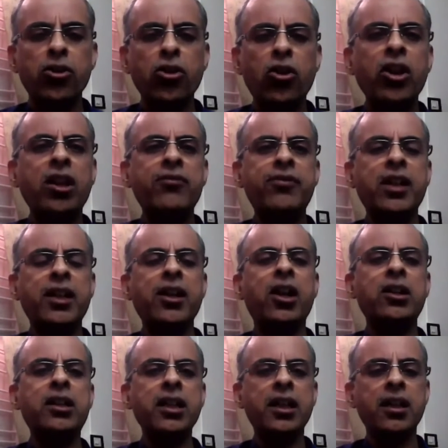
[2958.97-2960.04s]
role of a
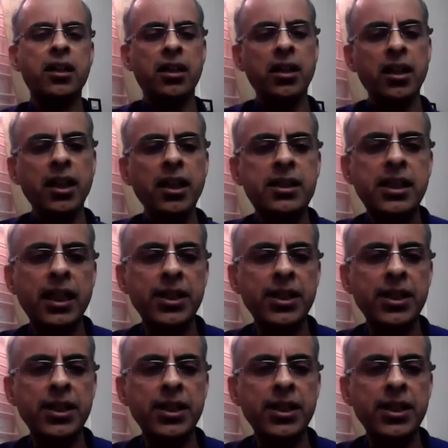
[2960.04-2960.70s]
doctor is